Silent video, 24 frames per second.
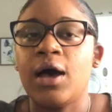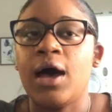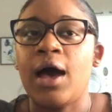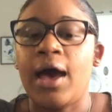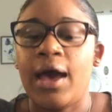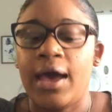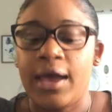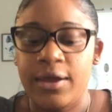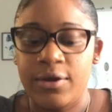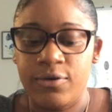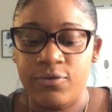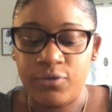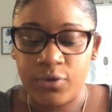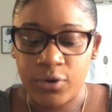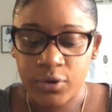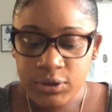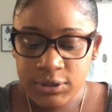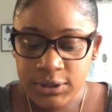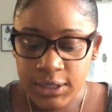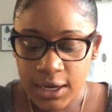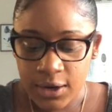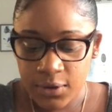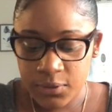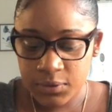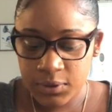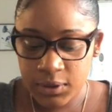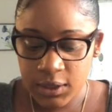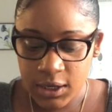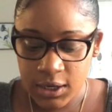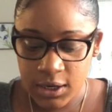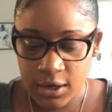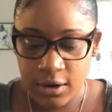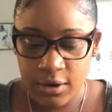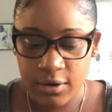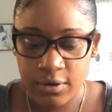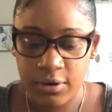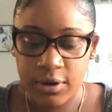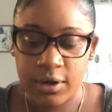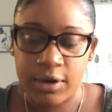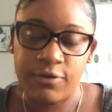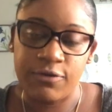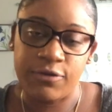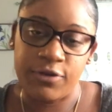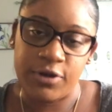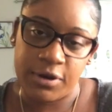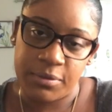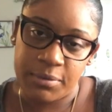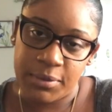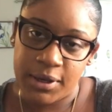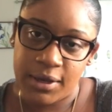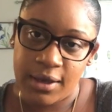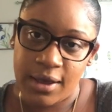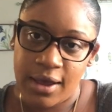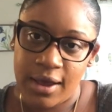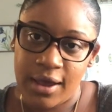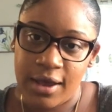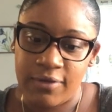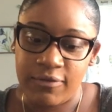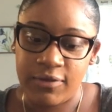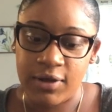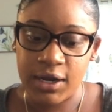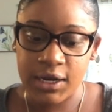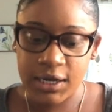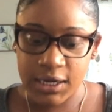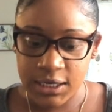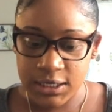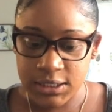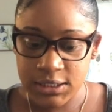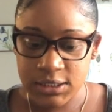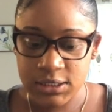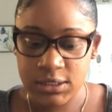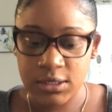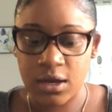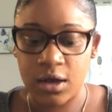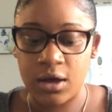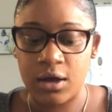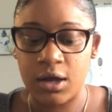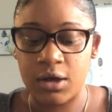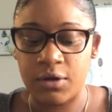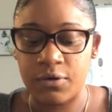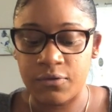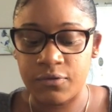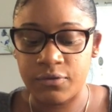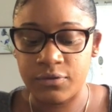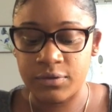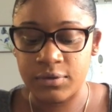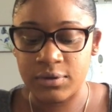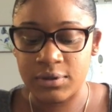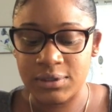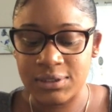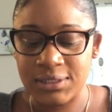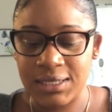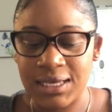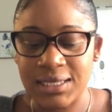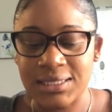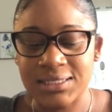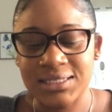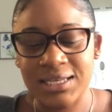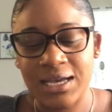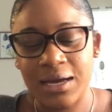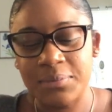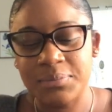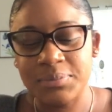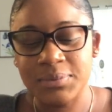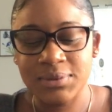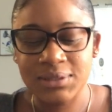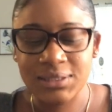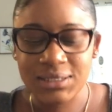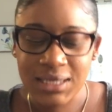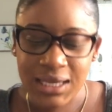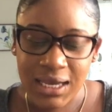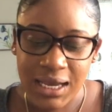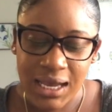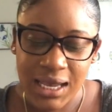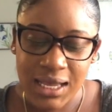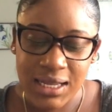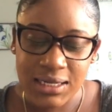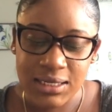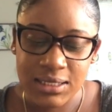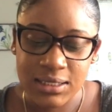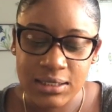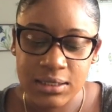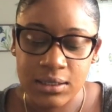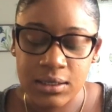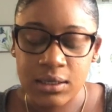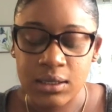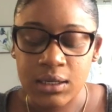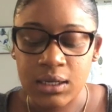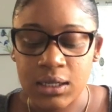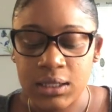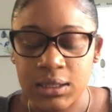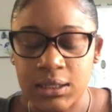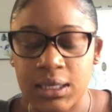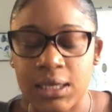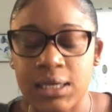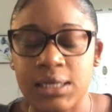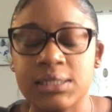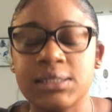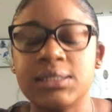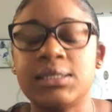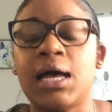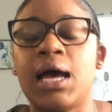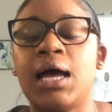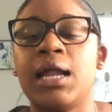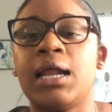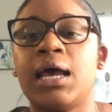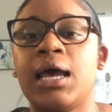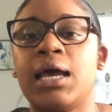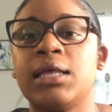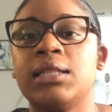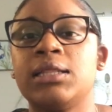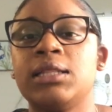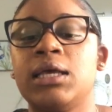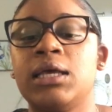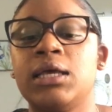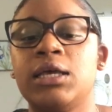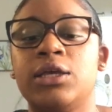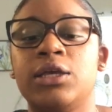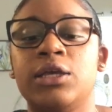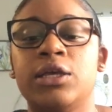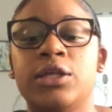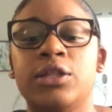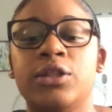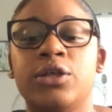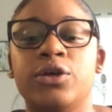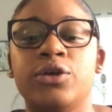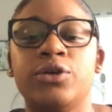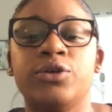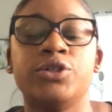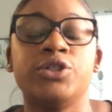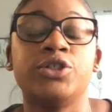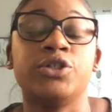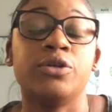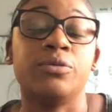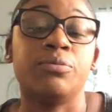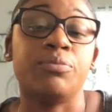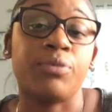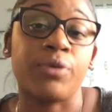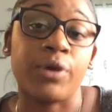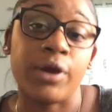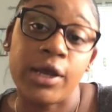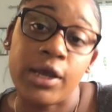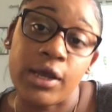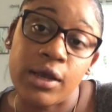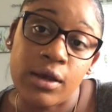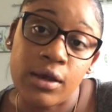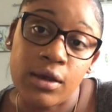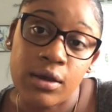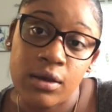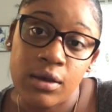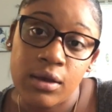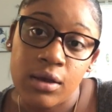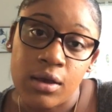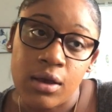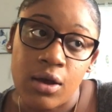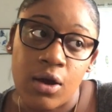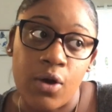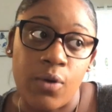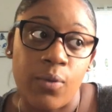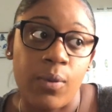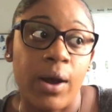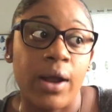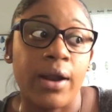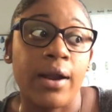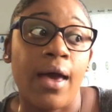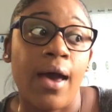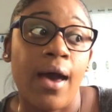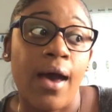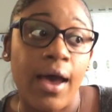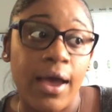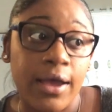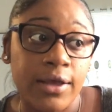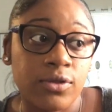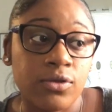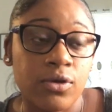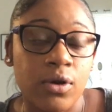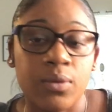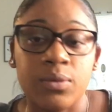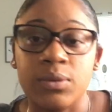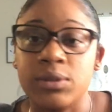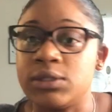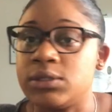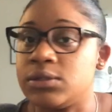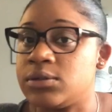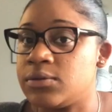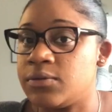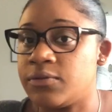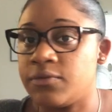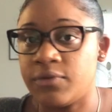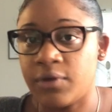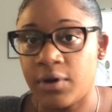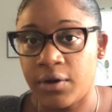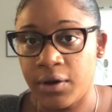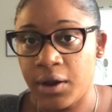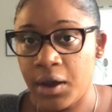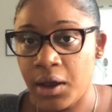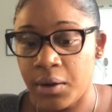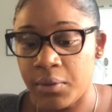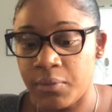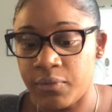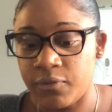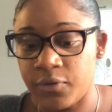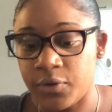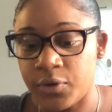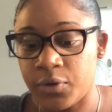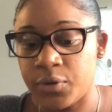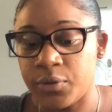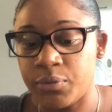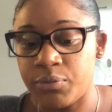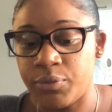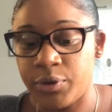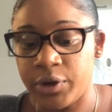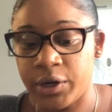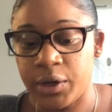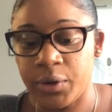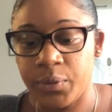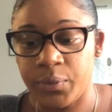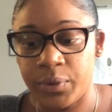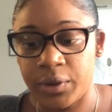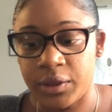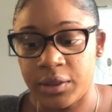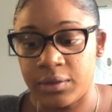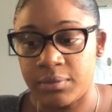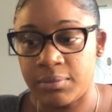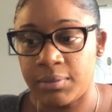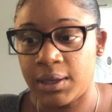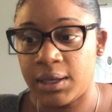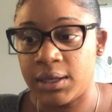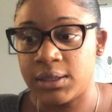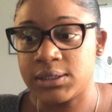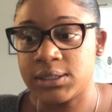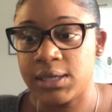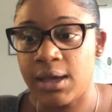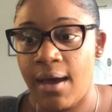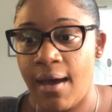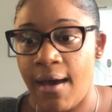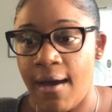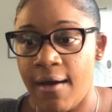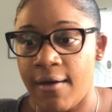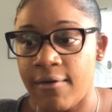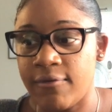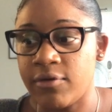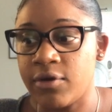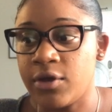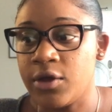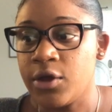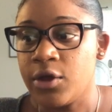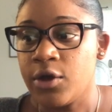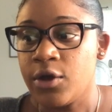I wrote down here in front of me, I have a list of it's like top 10 things that I think either you should bring or what I thought was very helpful bringing with me to have